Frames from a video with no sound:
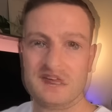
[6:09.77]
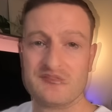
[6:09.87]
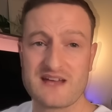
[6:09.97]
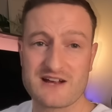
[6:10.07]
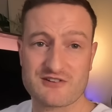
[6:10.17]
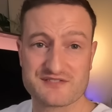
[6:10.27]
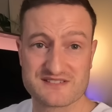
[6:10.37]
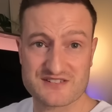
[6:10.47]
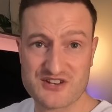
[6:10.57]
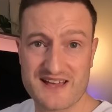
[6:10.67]
The aircraft is
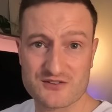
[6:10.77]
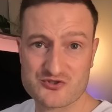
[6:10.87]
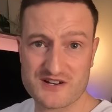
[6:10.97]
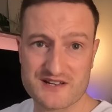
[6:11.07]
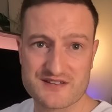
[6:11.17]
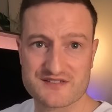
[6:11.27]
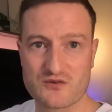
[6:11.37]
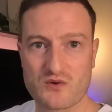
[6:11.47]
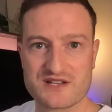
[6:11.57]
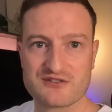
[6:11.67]
a tail dragger, so
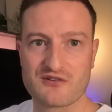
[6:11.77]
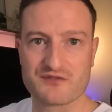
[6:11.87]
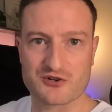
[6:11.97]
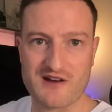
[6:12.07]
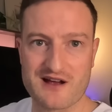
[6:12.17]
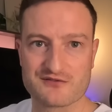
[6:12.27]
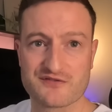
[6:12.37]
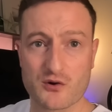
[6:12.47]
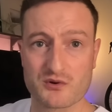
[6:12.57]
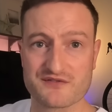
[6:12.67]
when you're on the ground,
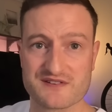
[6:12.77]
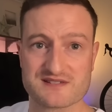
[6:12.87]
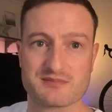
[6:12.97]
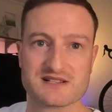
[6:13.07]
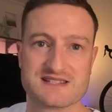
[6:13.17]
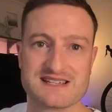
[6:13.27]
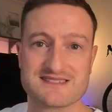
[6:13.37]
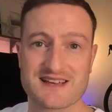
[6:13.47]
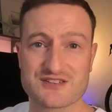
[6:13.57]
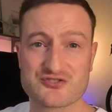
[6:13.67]
forward visibility is
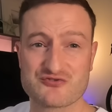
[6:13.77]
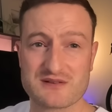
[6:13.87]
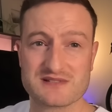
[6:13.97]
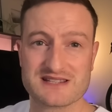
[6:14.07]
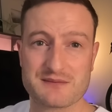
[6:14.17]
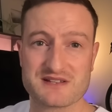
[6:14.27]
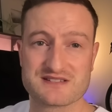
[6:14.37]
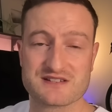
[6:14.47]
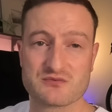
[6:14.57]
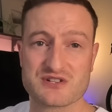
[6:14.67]
extremely
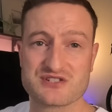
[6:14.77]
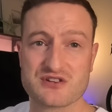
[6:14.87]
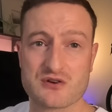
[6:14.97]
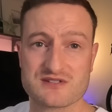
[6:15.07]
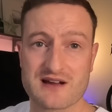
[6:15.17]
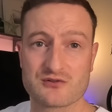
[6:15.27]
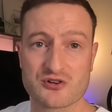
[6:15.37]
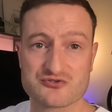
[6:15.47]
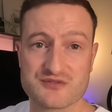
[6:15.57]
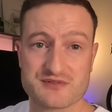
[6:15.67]
limited, which no doubt
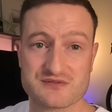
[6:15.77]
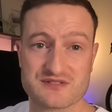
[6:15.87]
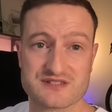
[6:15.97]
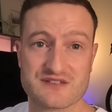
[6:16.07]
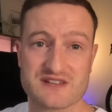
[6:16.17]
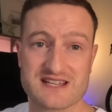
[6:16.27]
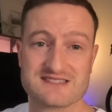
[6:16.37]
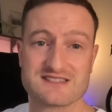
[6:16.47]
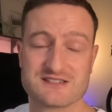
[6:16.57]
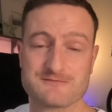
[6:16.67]
contributed to the
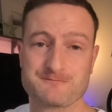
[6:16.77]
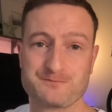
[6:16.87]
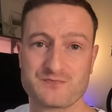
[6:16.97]
incident.